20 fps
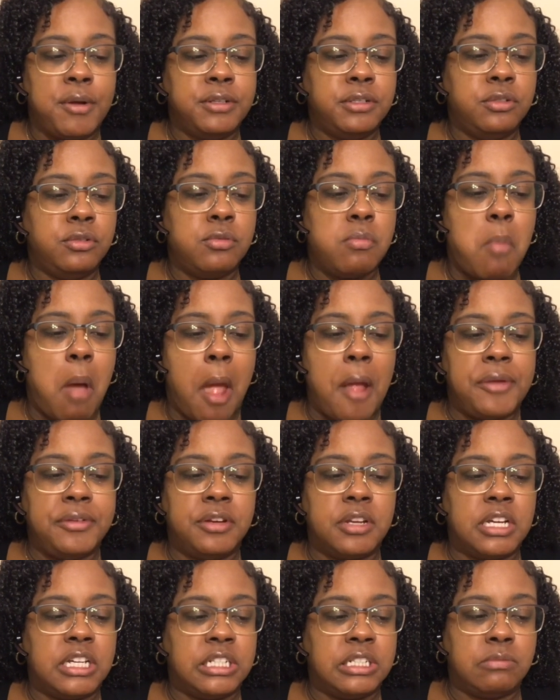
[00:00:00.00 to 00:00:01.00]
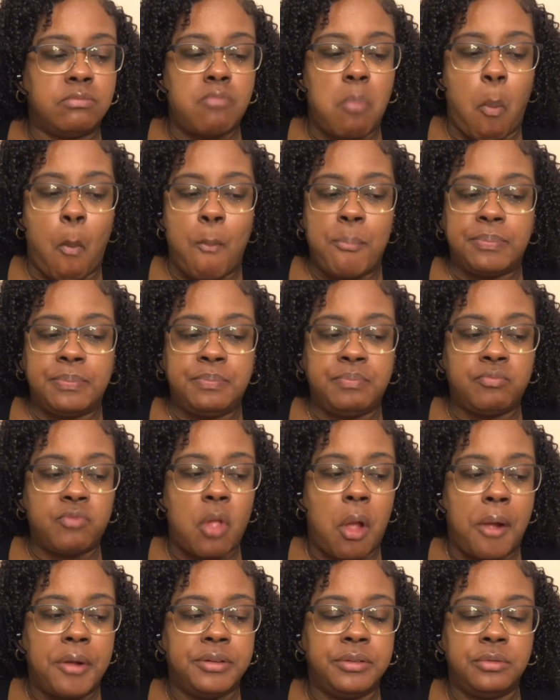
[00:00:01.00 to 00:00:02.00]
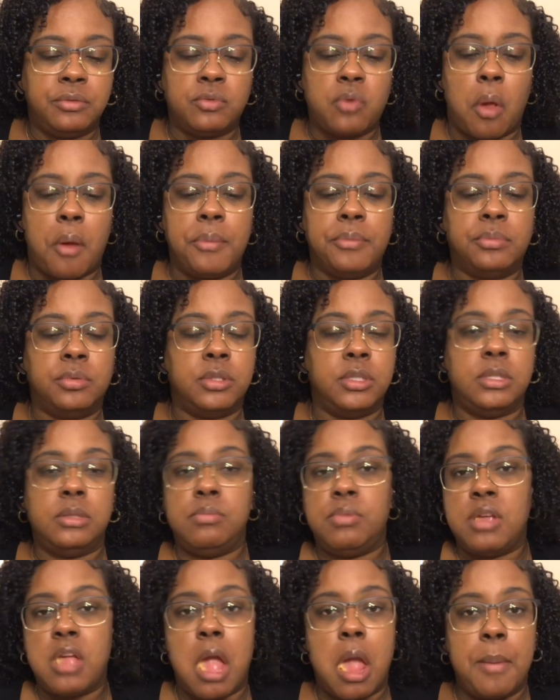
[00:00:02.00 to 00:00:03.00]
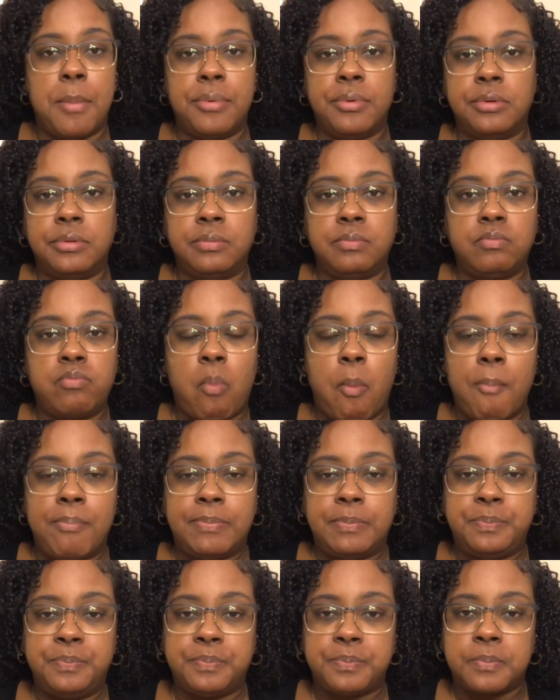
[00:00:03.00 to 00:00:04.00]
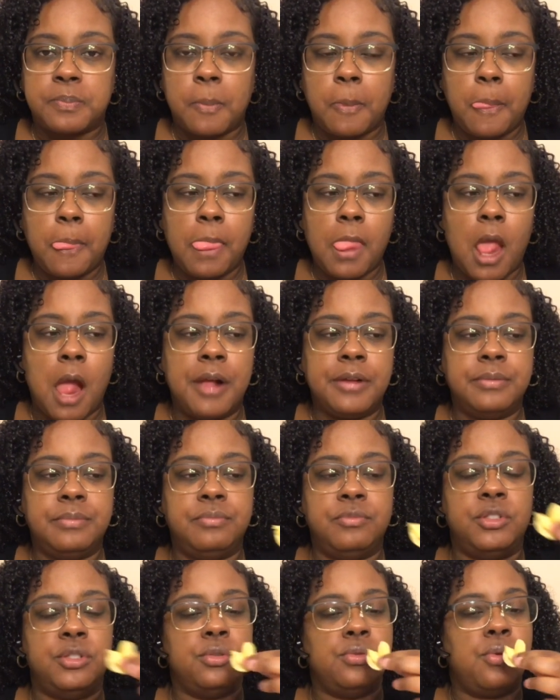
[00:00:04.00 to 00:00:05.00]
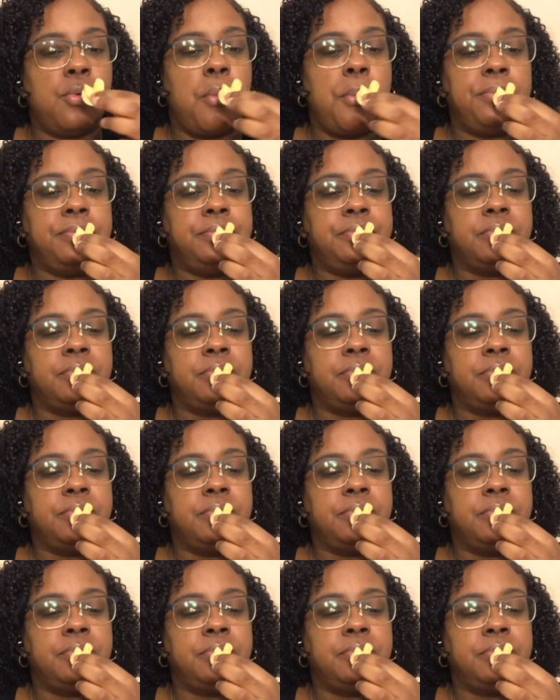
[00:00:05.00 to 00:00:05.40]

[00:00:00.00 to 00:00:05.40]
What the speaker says: you might not really be able to